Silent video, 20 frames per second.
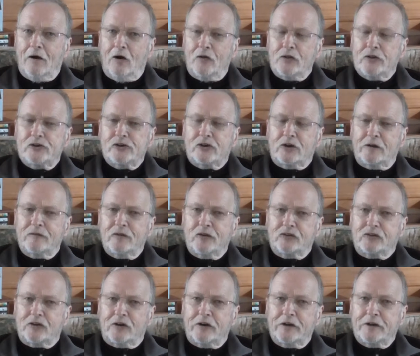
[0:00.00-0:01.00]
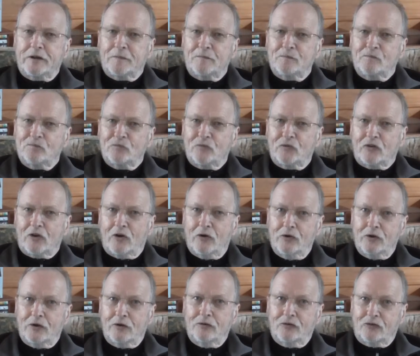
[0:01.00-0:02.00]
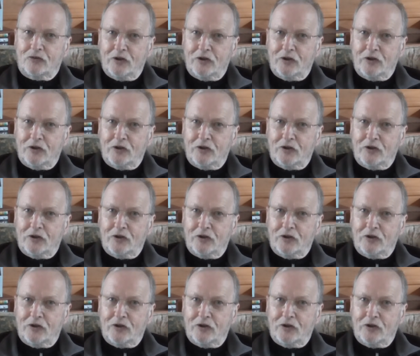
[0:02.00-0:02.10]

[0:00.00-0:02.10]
on the driver's side, so you can